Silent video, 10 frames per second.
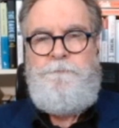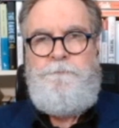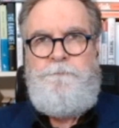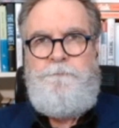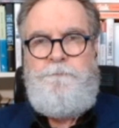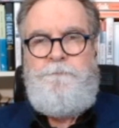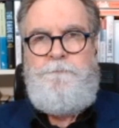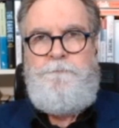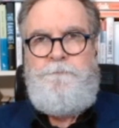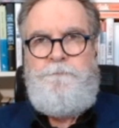
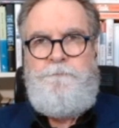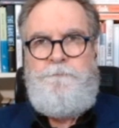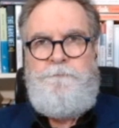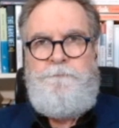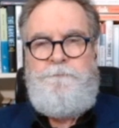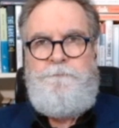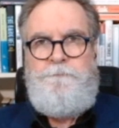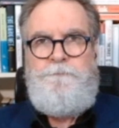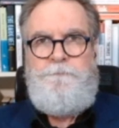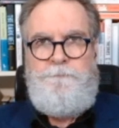
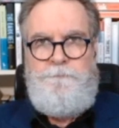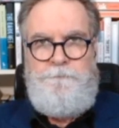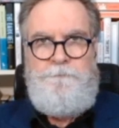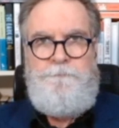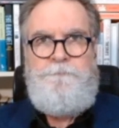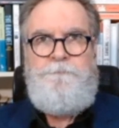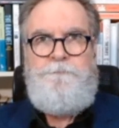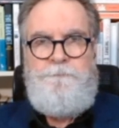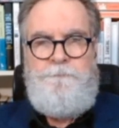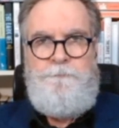
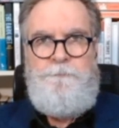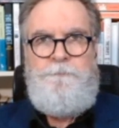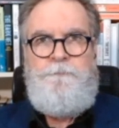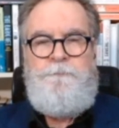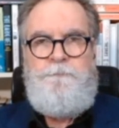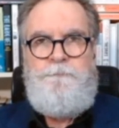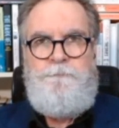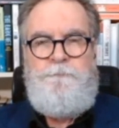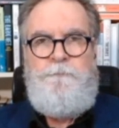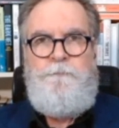
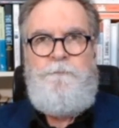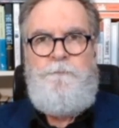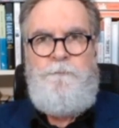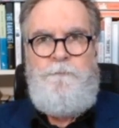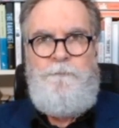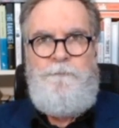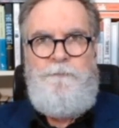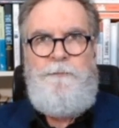This person isn't speaking.